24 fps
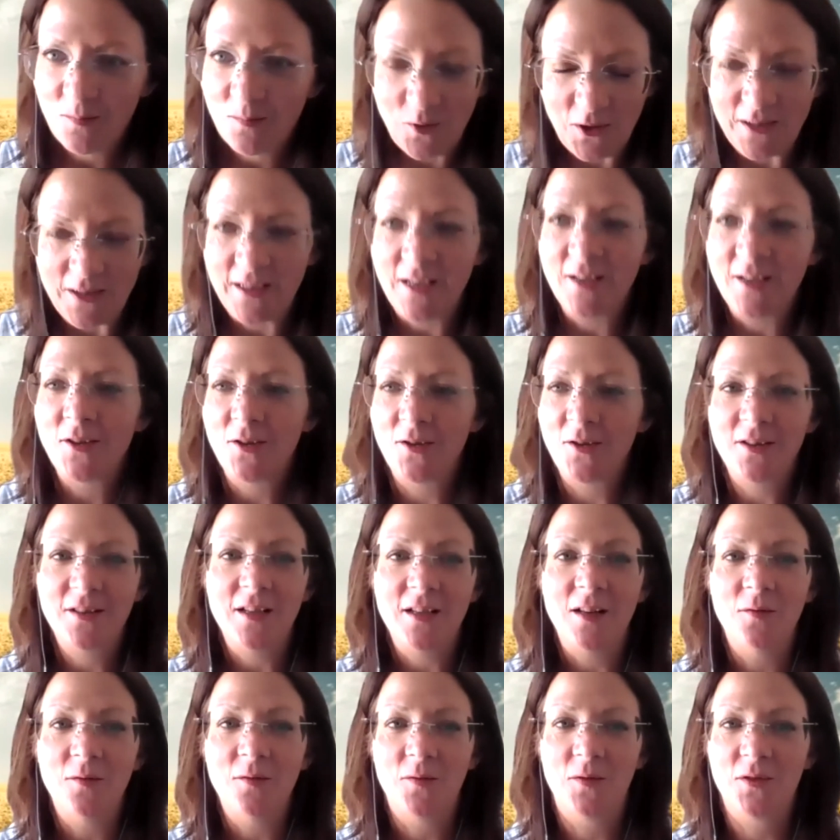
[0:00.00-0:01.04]
presented
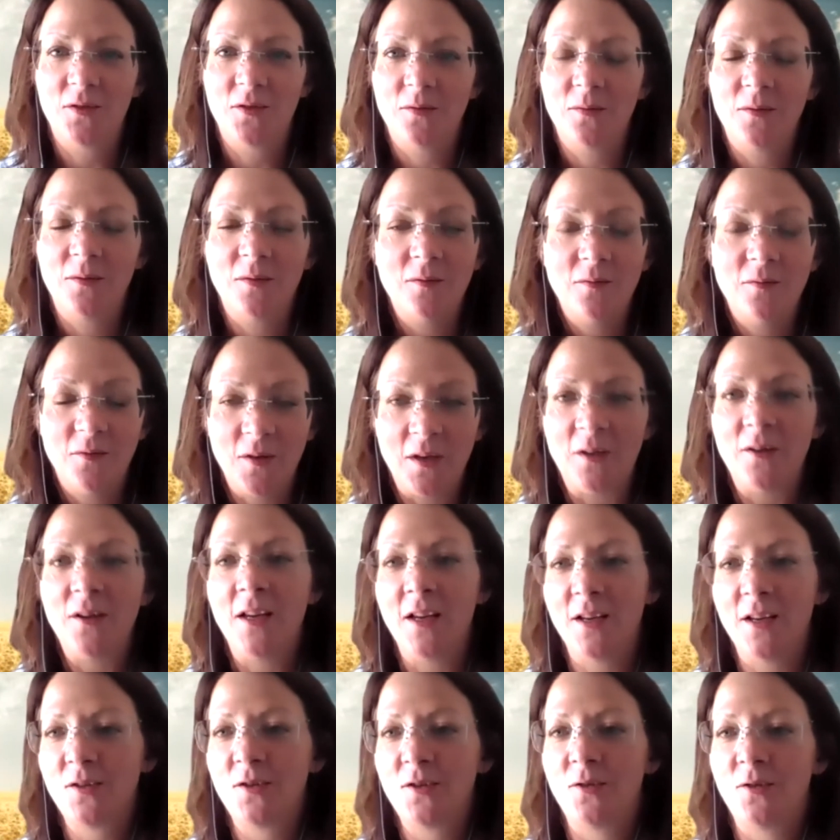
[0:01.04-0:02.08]
herself as a very
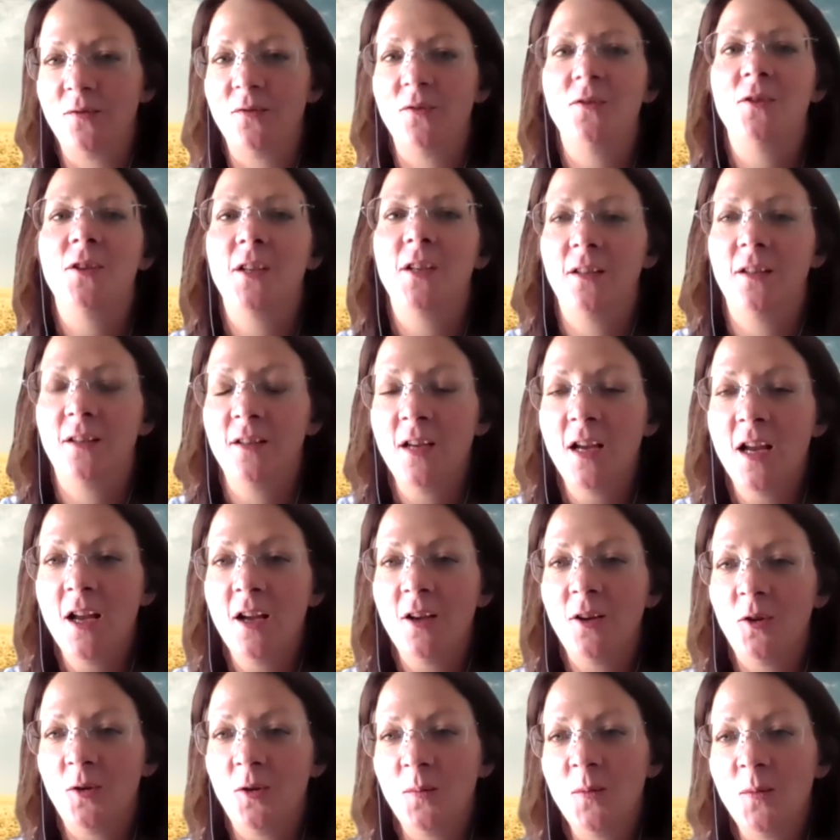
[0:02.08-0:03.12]
extroverted,
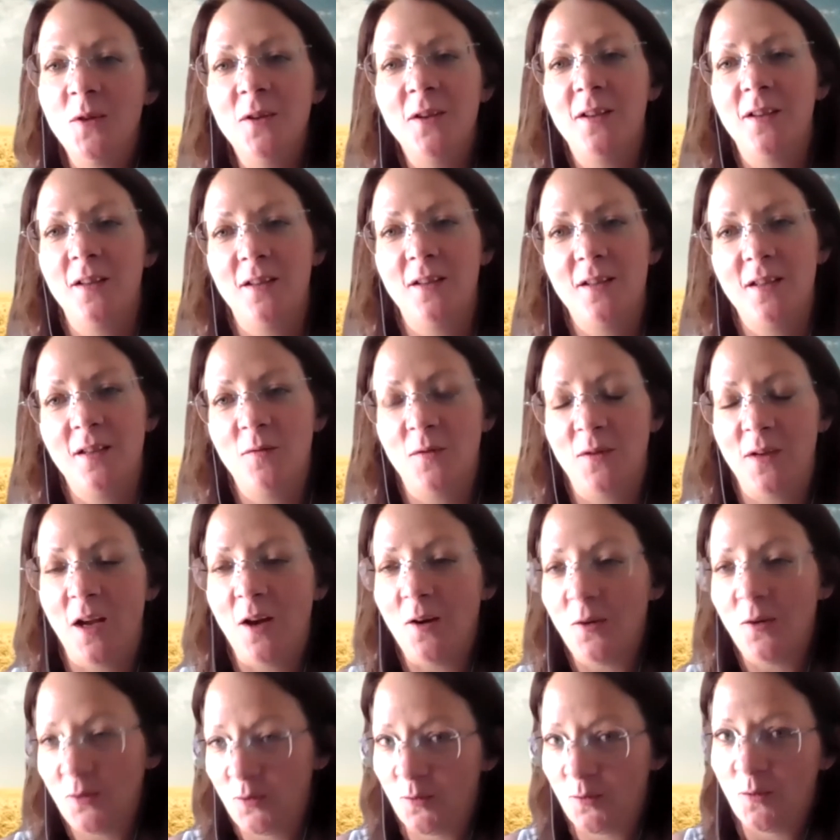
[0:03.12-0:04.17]
communicative and
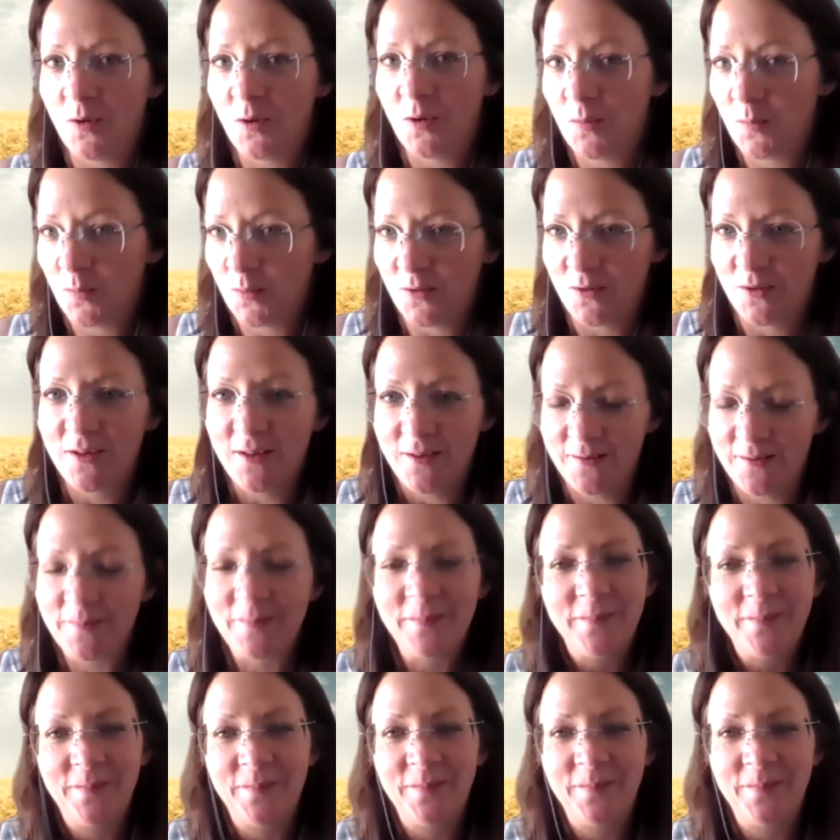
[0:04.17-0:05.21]
outgoing person.